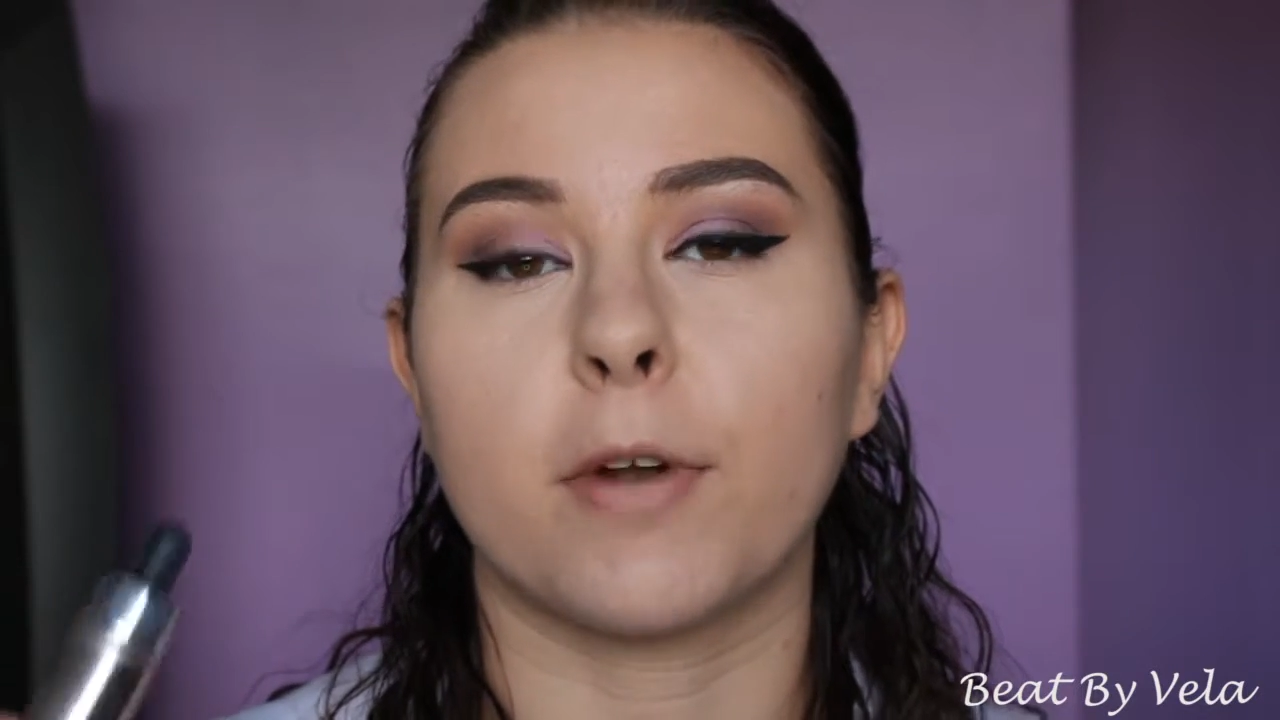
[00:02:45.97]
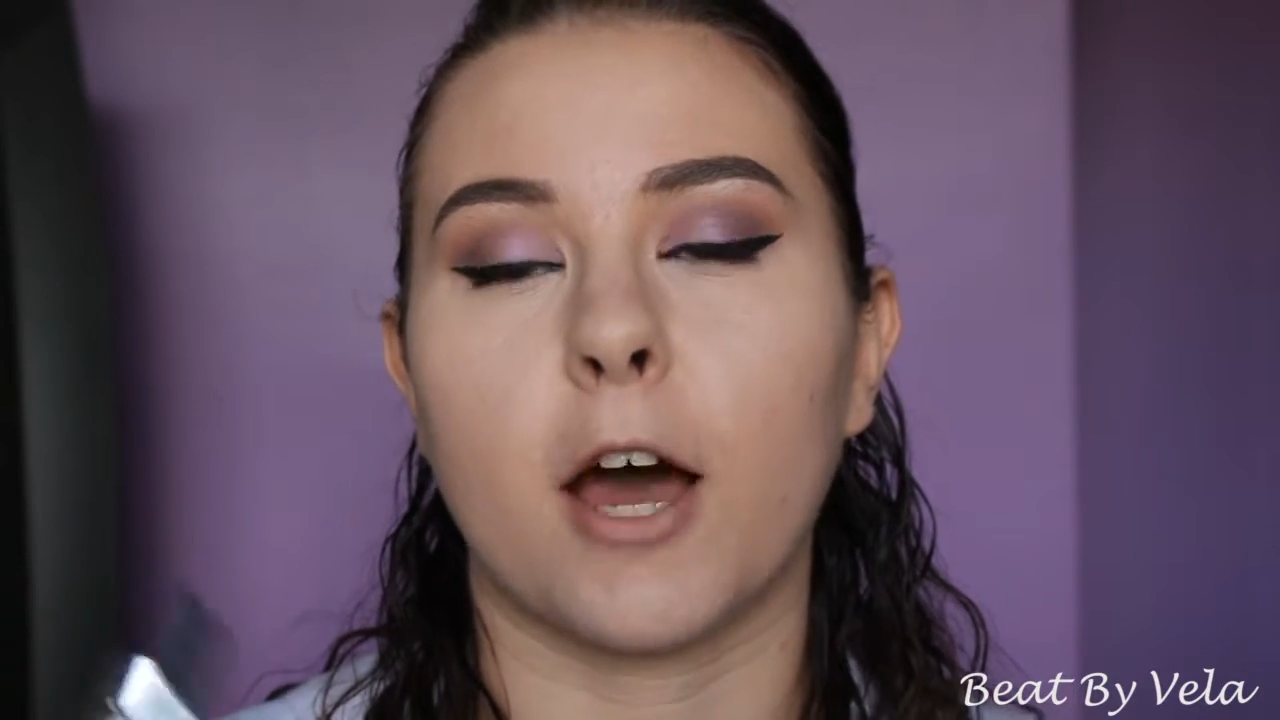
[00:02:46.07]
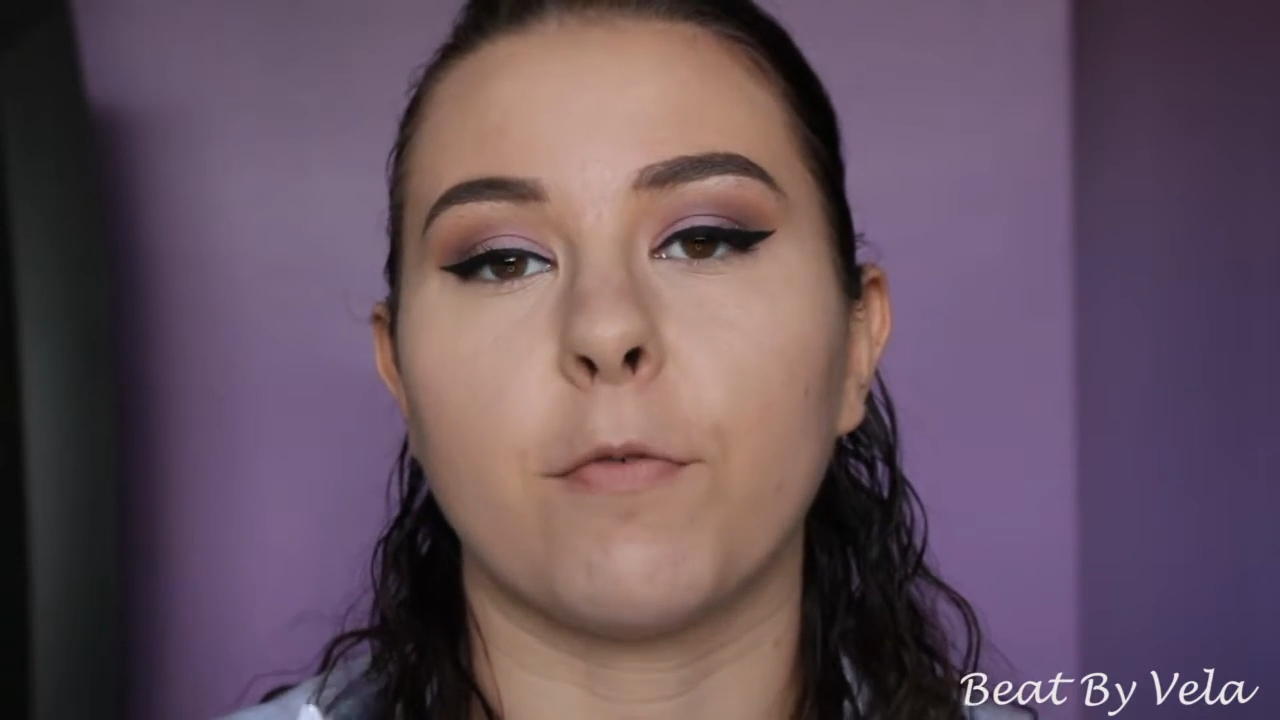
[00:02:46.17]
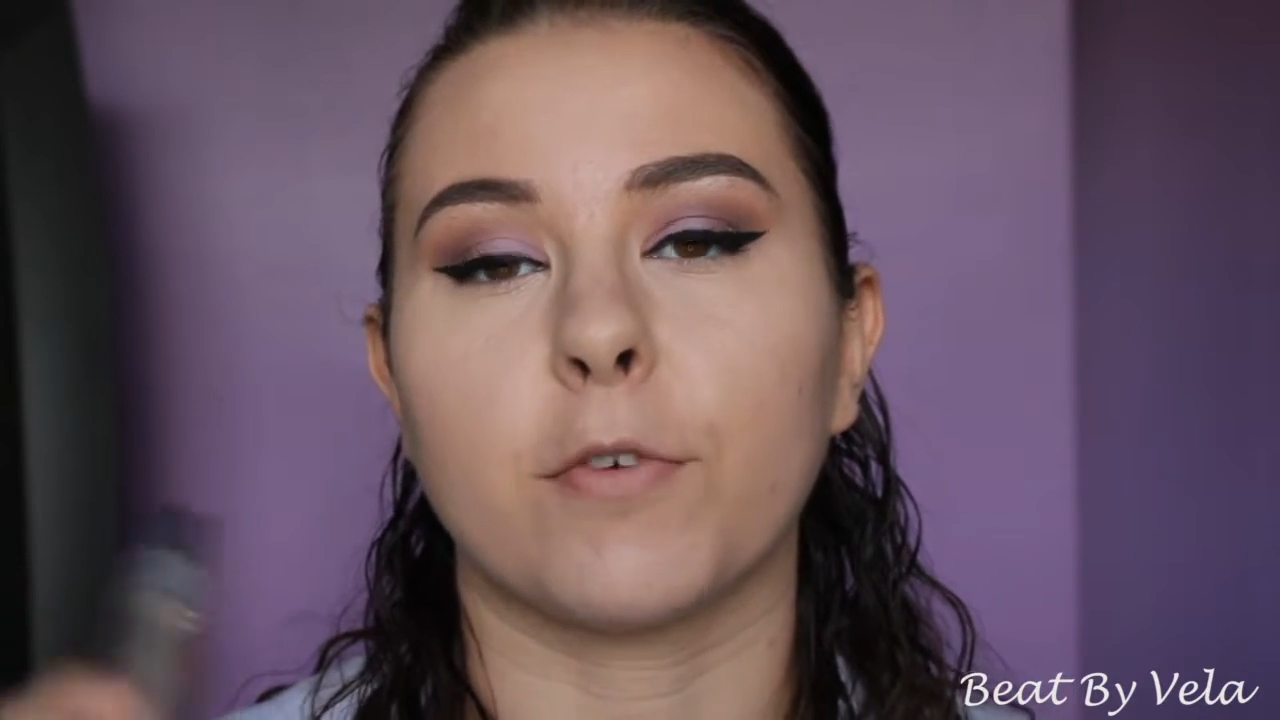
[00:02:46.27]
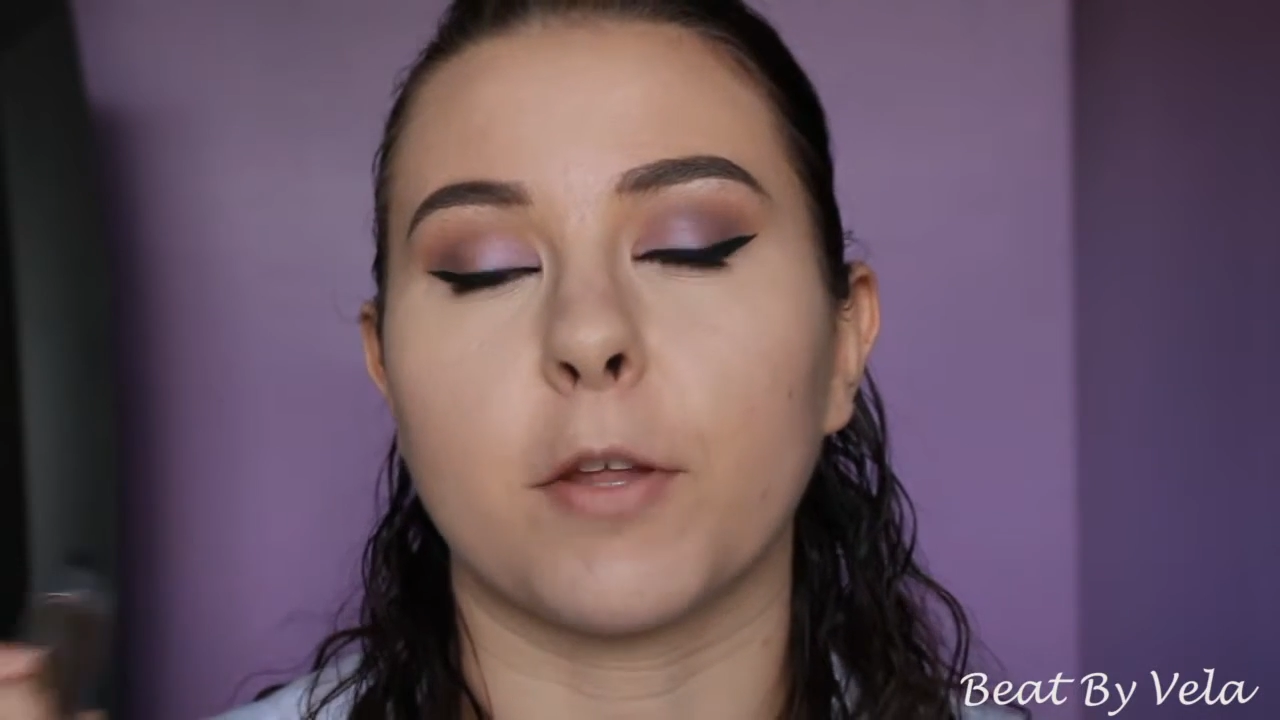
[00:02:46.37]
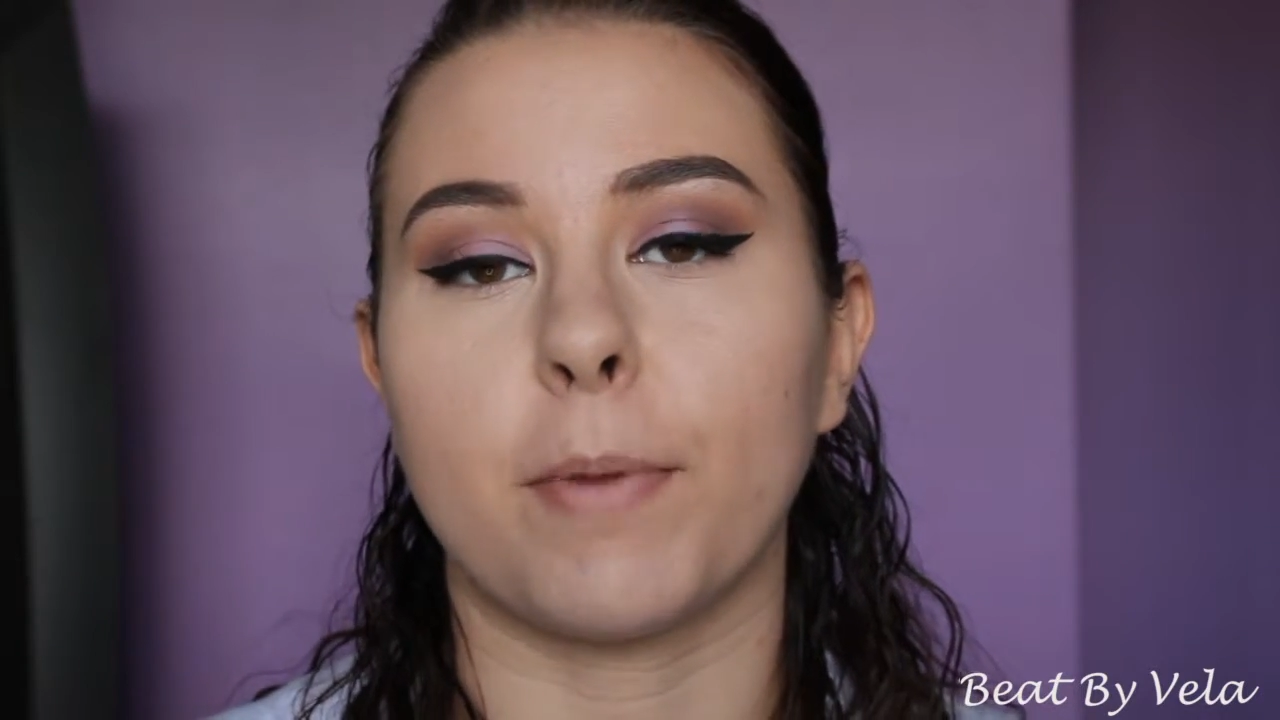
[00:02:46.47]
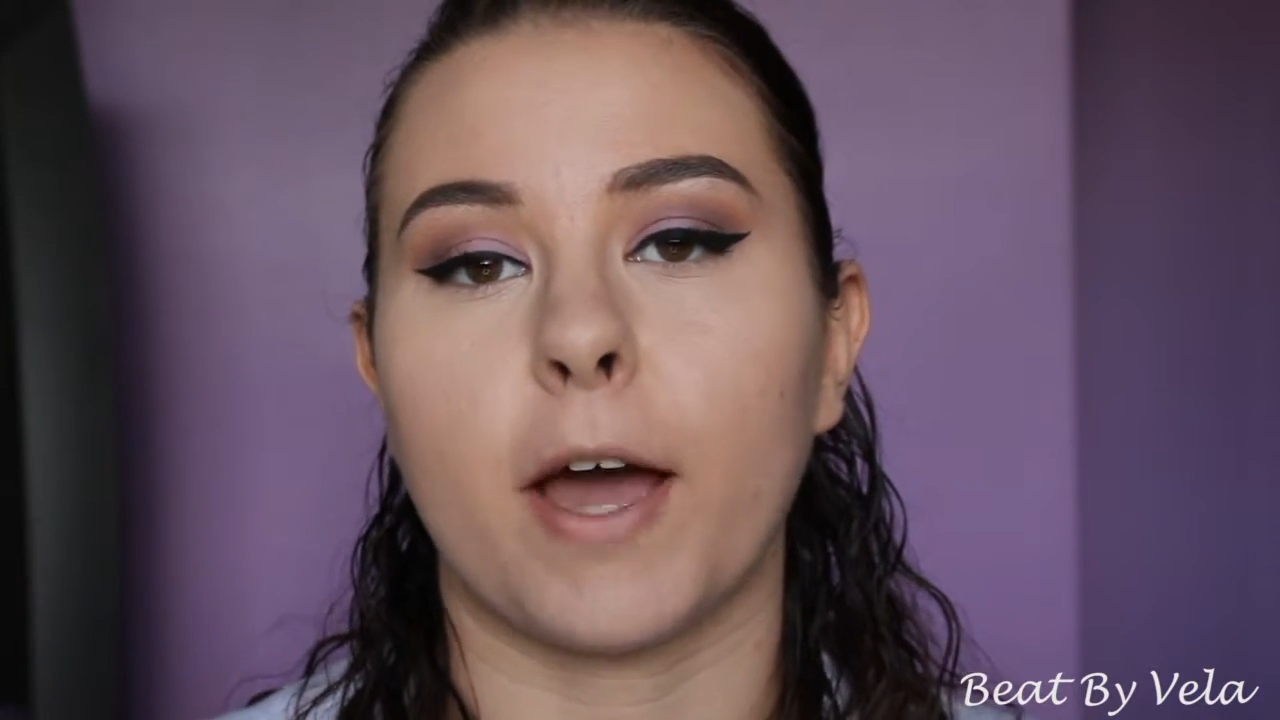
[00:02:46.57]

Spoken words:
it off with a